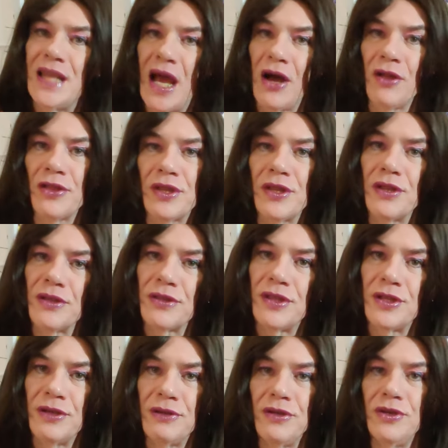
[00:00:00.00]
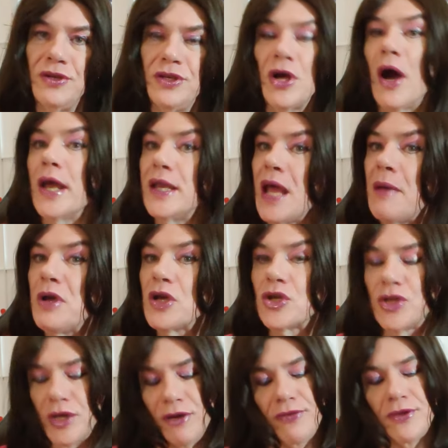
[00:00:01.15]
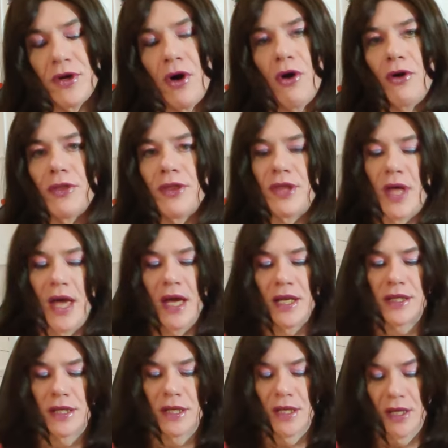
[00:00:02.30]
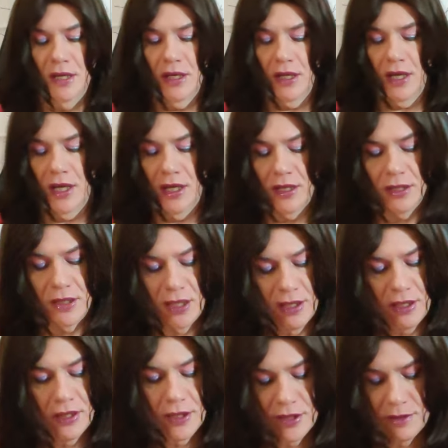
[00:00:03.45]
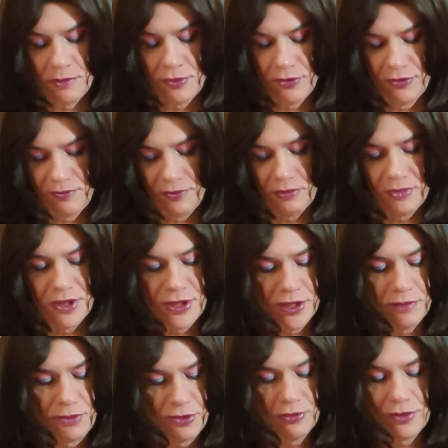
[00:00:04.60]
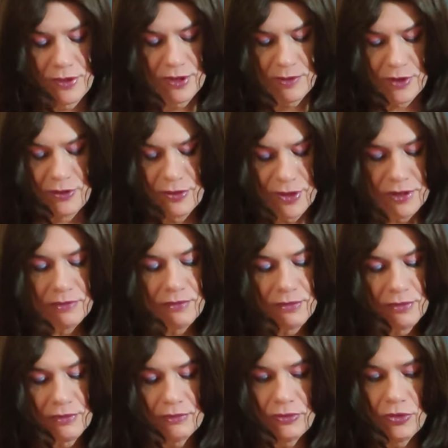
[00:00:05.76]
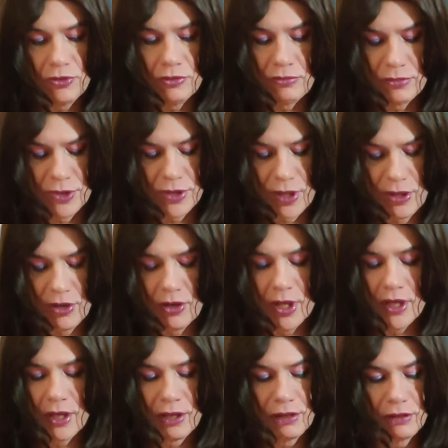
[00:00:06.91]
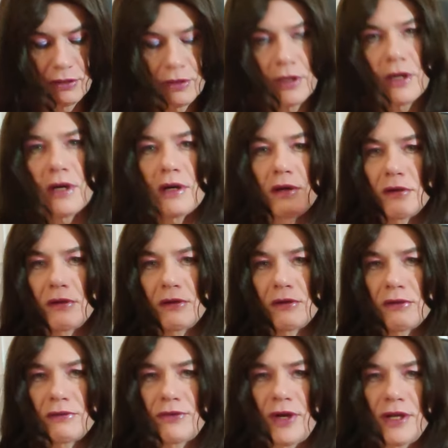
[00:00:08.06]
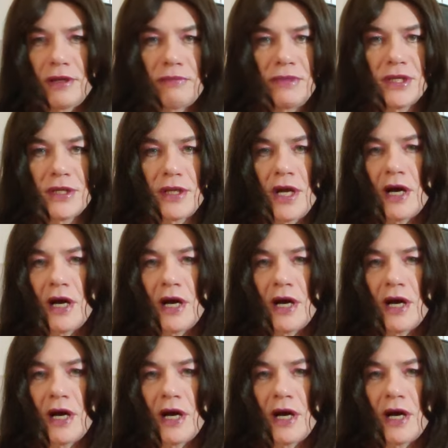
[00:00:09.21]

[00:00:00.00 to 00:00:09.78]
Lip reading: Now, the dynamic shift on that, and this is approved by Mr. Smooth Snoot's more psychotic friend, Mr.